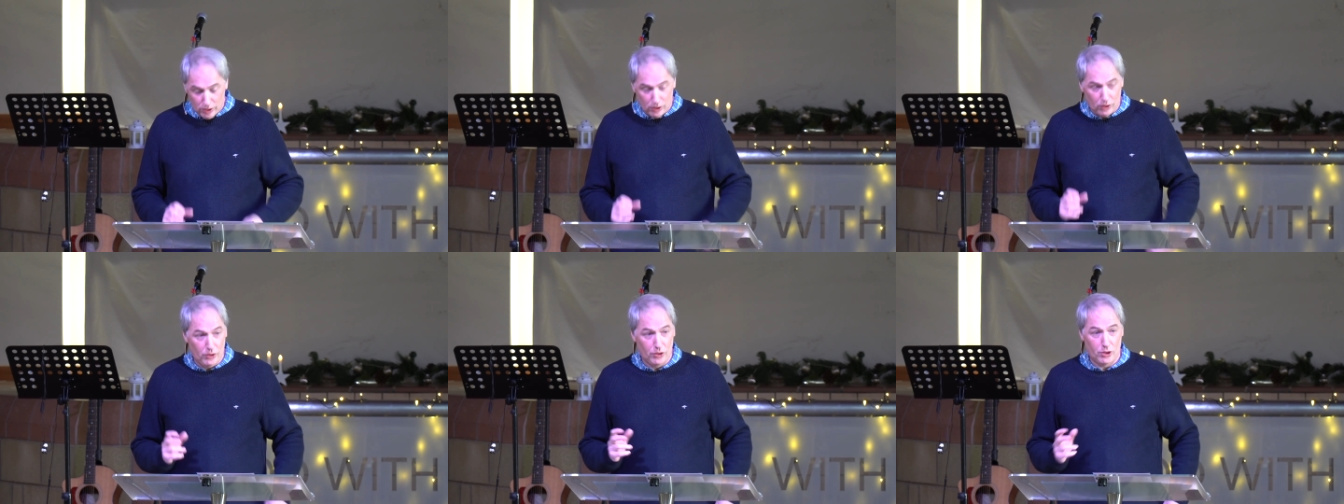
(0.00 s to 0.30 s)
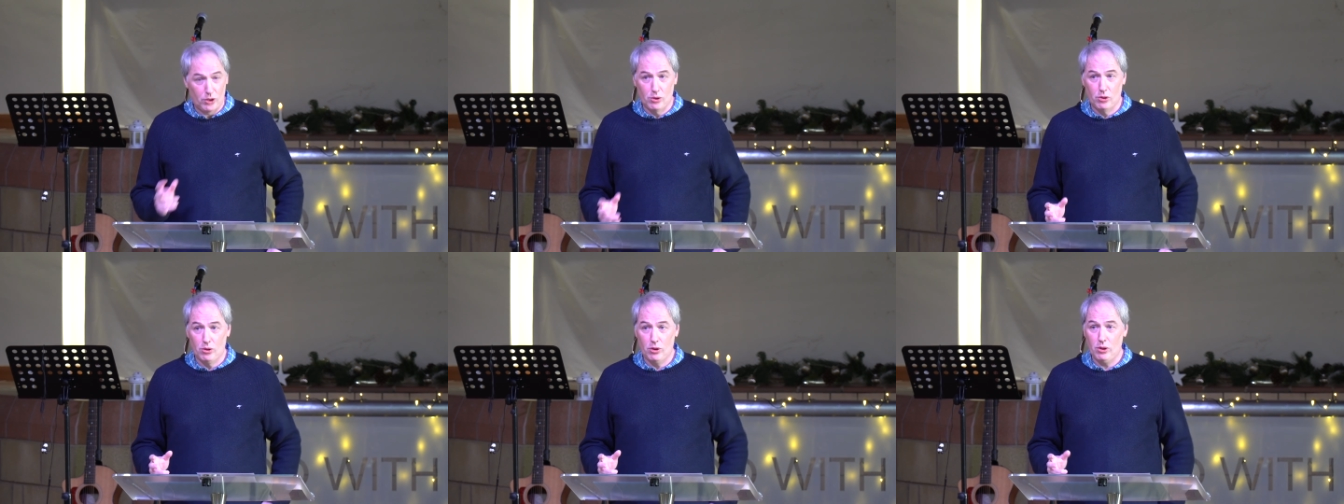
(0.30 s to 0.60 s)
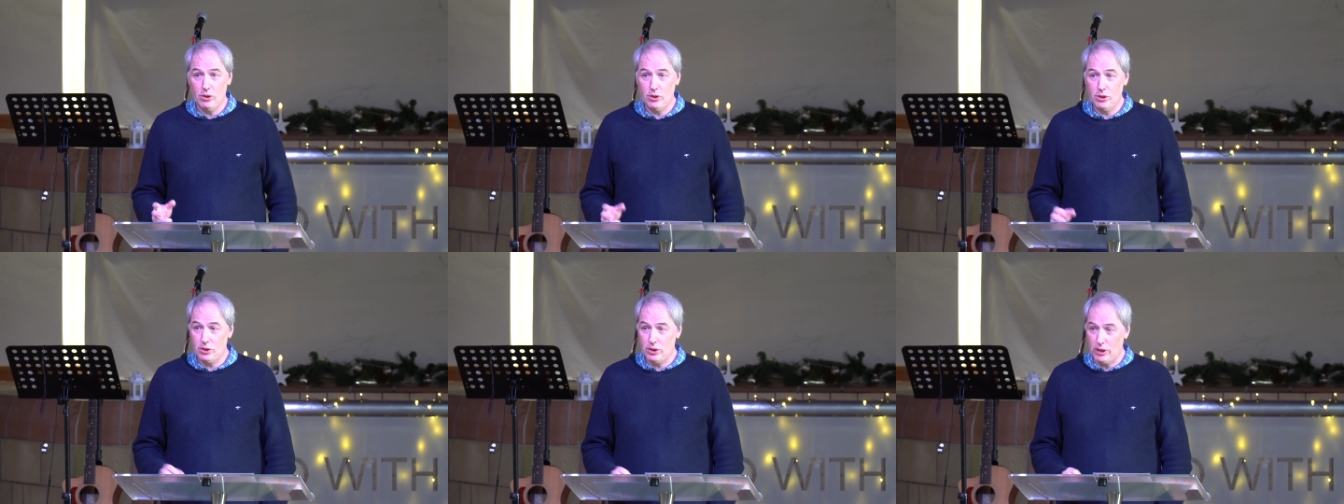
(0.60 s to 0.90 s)
on the
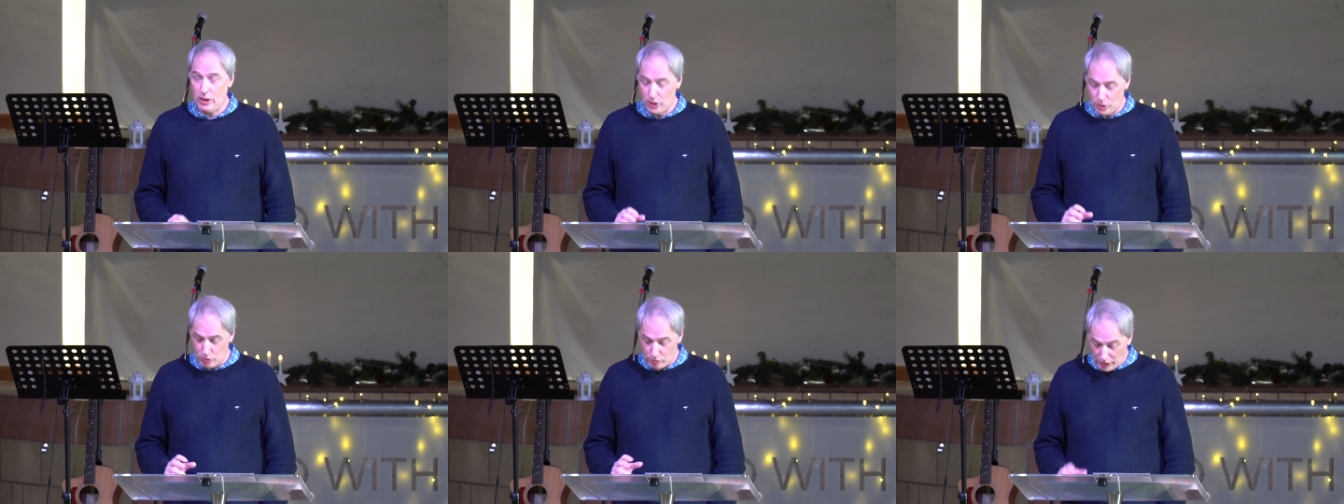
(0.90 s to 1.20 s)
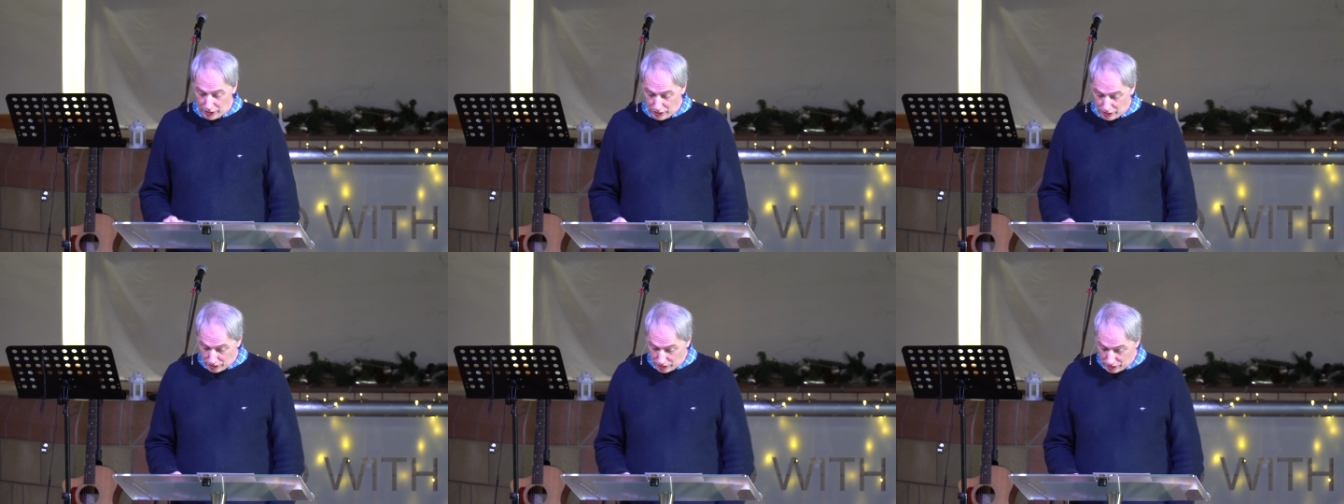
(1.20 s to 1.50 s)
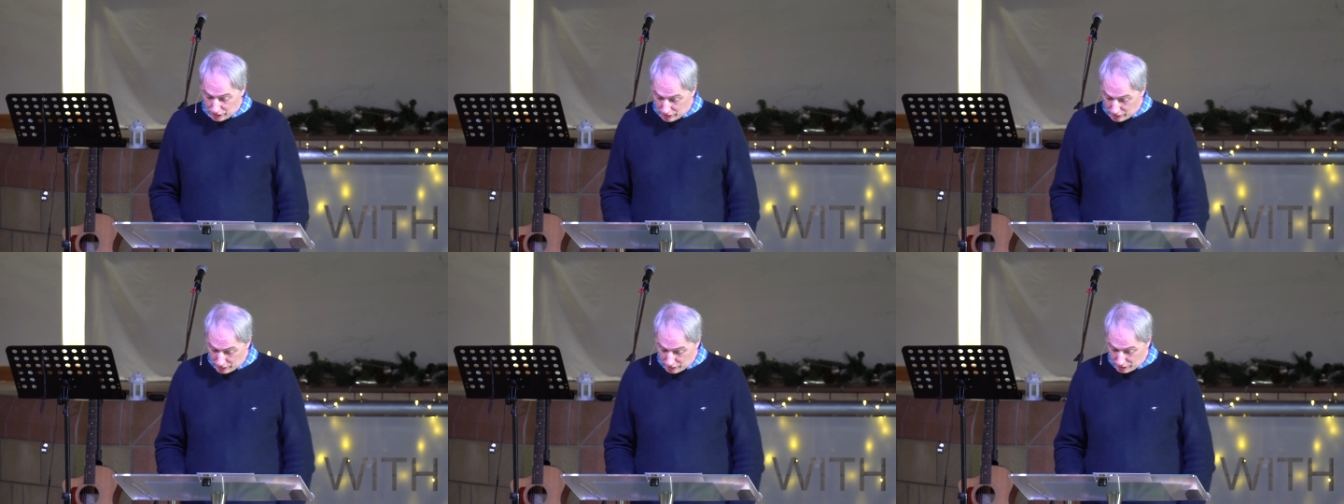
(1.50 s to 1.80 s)
cross and his
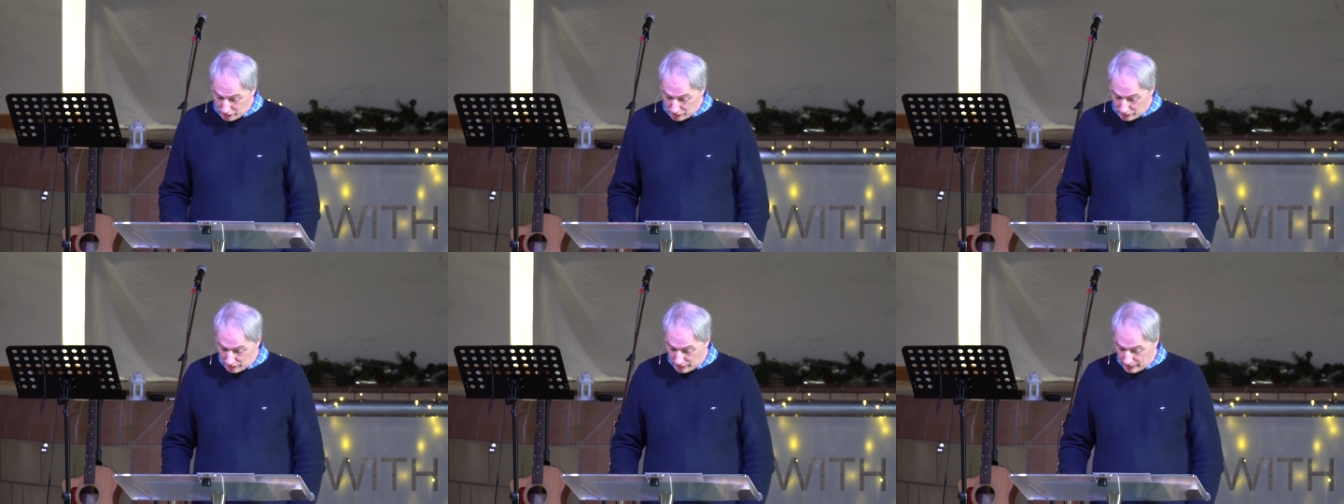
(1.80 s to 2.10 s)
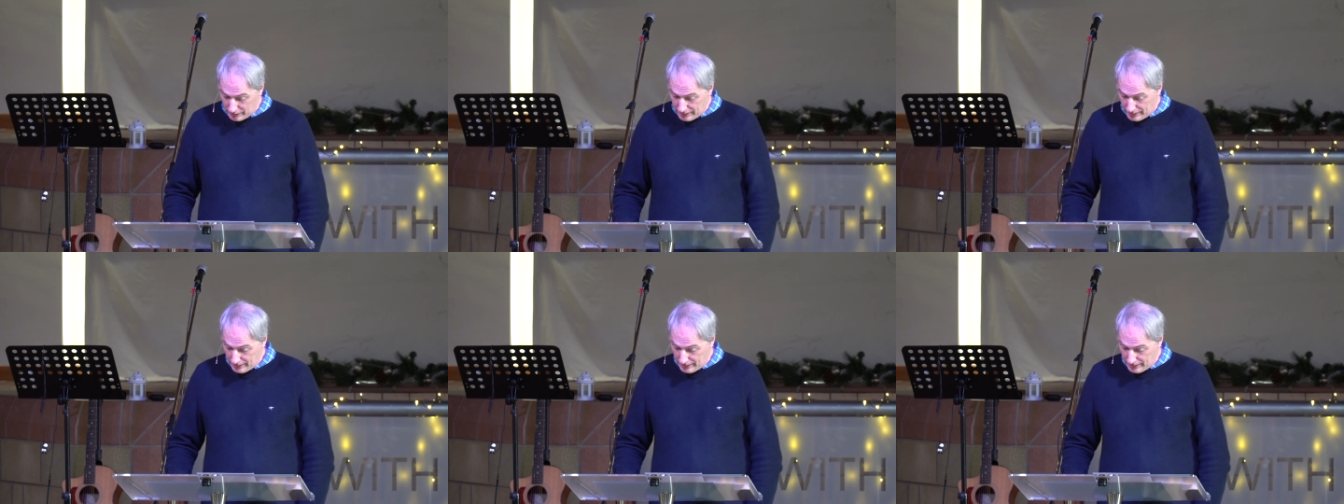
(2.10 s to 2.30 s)
righteousness.